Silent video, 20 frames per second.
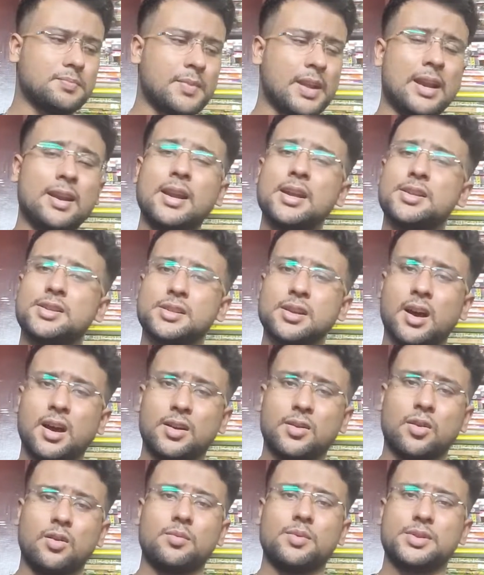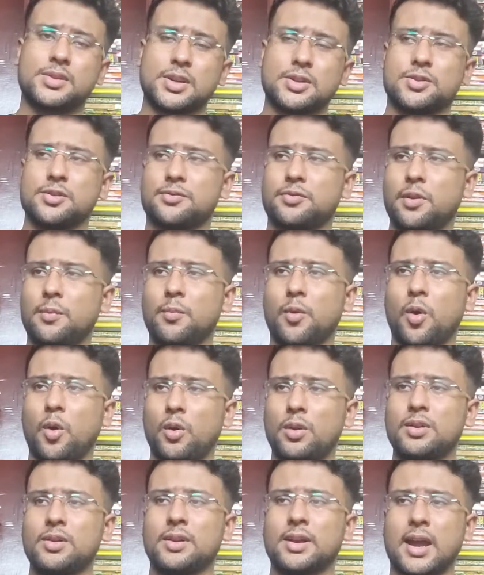their Stark conversation, from
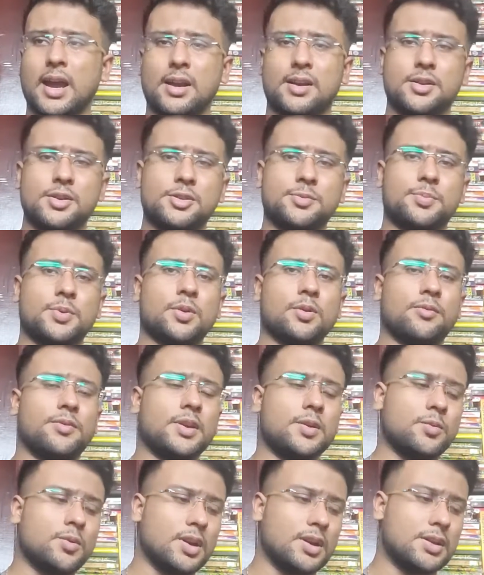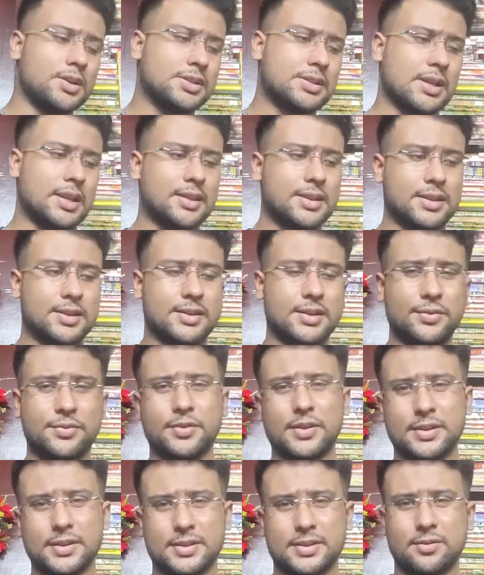all the characters' POV, you understand the
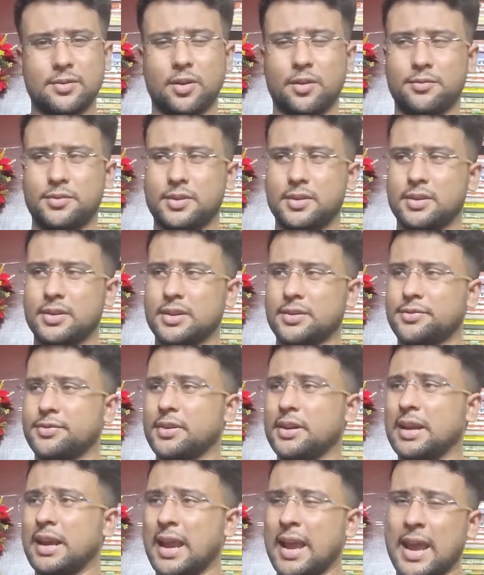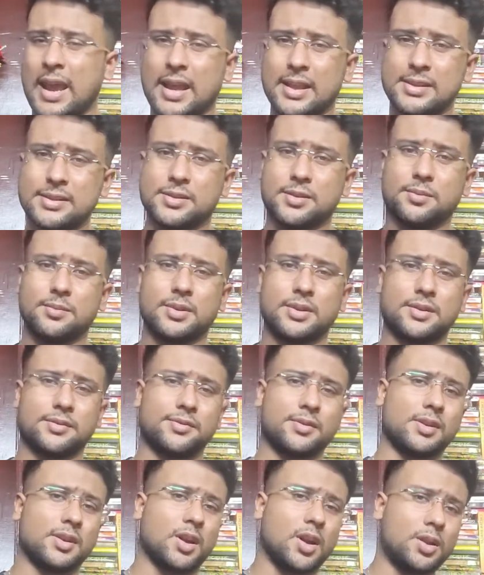difference of the different lands, of the
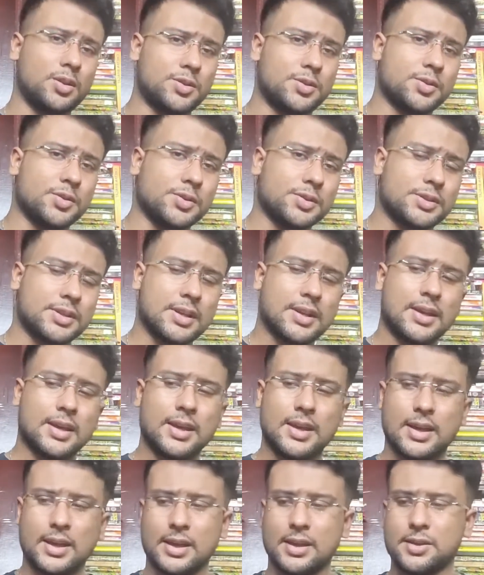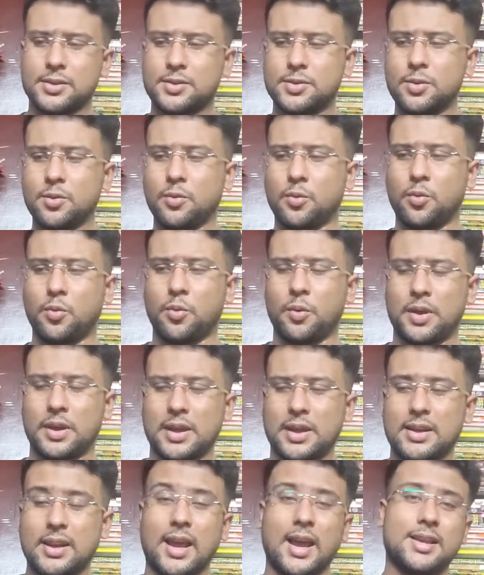different cultures. So
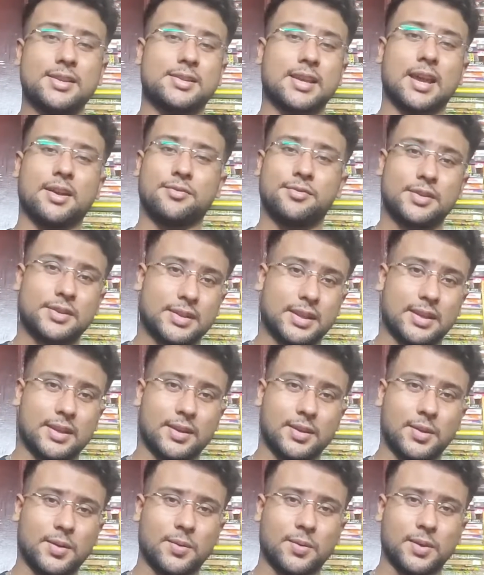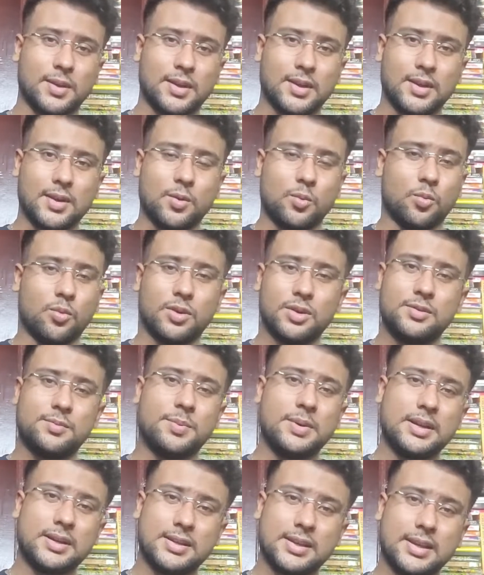it has everything, world
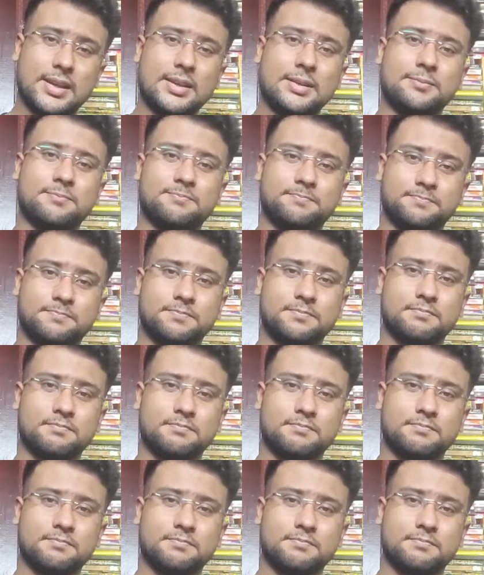building